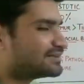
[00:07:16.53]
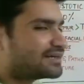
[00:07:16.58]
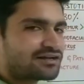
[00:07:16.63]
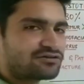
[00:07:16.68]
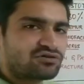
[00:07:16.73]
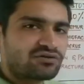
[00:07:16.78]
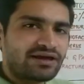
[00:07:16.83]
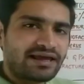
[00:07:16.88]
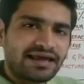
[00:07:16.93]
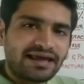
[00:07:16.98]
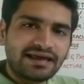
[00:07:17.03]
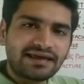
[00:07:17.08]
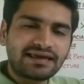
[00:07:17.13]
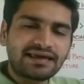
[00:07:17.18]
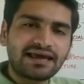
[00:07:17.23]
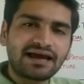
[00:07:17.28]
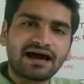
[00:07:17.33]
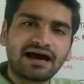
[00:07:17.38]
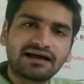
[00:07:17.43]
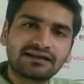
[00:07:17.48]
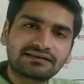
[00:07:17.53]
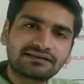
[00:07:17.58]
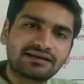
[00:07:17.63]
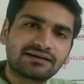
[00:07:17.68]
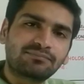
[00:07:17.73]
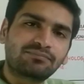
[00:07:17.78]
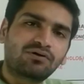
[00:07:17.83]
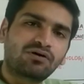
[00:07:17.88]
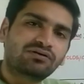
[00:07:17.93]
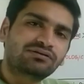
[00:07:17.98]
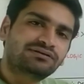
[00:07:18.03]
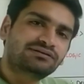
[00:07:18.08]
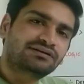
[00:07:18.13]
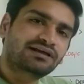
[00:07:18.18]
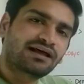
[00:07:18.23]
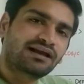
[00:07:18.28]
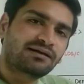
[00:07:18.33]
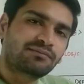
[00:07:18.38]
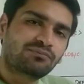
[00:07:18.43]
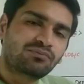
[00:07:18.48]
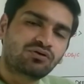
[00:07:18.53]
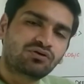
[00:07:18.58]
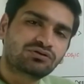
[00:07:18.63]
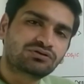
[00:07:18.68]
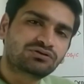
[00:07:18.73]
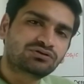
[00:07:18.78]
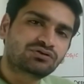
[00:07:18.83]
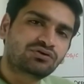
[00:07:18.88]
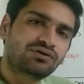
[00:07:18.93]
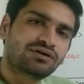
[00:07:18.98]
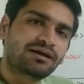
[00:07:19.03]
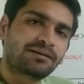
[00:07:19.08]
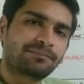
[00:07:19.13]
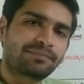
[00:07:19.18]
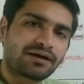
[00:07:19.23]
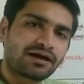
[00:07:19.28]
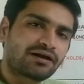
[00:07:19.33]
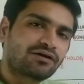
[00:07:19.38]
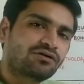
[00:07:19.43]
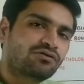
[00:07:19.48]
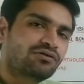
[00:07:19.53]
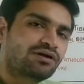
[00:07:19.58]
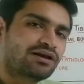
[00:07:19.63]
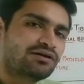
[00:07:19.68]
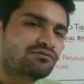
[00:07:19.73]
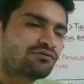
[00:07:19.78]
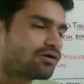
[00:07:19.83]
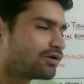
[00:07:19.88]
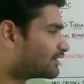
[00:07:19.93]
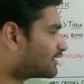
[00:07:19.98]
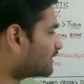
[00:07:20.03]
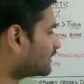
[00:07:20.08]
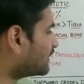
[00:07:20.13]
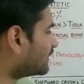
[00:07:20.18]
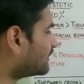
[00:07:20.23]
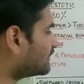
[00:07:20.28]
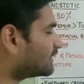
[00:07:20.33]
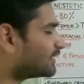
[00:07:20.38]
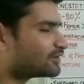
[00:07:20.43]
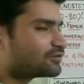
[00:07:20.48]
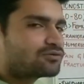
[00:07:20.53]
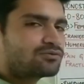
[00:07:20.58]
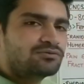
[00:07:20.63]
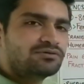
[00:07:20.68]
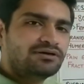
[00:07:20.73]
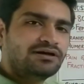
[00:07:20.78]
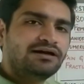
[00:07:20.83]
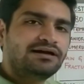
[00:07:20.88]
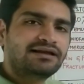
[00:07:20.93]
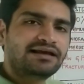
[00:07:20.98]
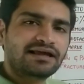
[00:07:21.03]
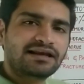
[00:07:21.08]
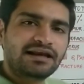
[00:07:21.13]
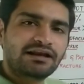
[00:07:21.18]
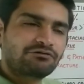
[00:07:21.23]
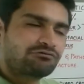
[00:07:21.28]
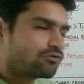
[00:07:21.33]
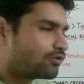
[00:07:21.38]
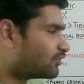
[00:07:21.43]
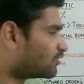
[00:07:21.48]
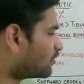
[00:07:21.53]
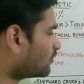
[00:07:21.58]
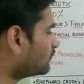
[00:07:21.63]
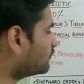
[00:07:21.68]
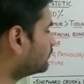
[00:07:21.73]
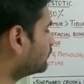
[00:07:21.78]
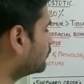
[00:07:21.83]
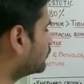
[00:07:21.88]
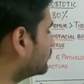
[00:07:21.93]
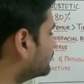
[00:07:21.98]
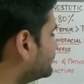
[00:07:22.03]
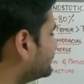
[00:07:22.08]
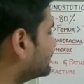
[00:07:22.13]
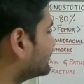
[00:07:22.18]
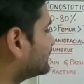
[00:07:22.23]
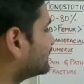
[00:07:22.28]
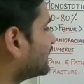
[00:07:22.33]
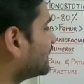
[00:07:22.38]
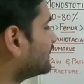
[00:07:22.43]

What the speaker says: Ya to ek hi haath ke bahut sare bones ko ya pair ko involve karega, ya to it can involve of both the